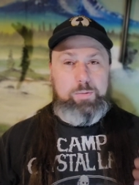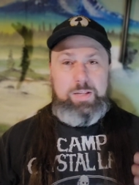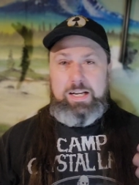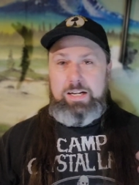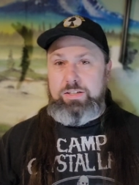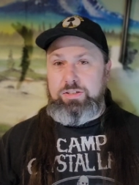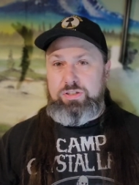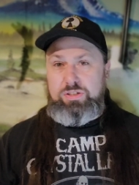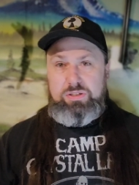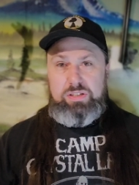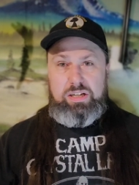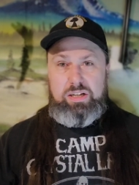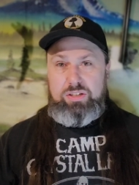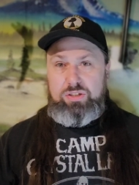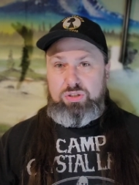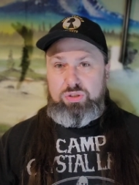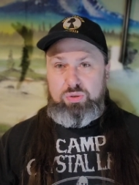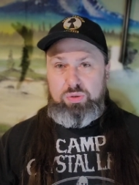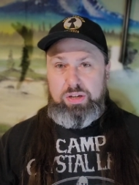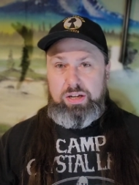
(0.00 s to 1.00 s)
It is, it,
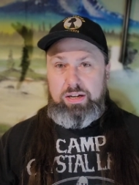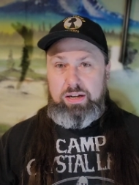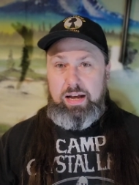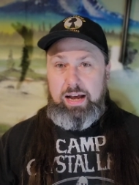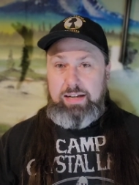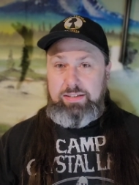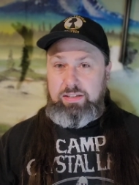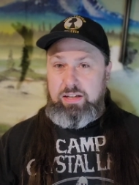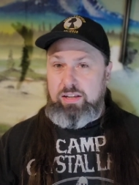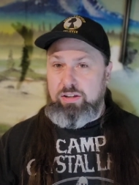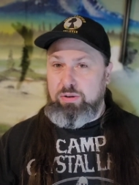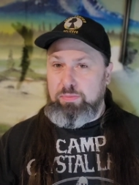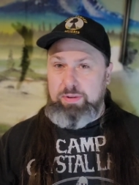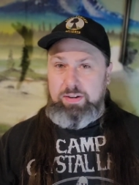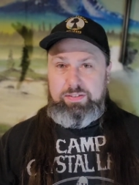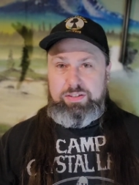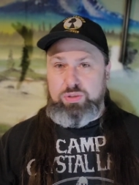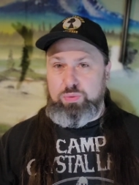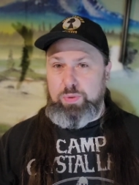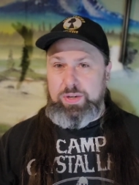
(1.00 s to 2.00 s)
is, it has a little
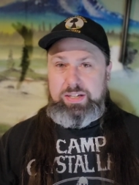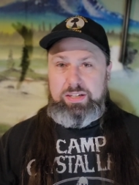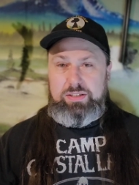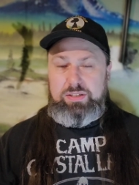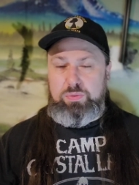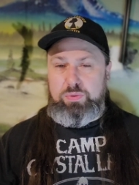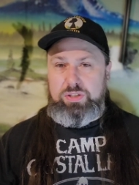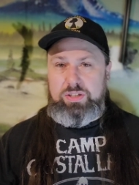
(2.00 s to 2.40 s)
bit of a sweetness,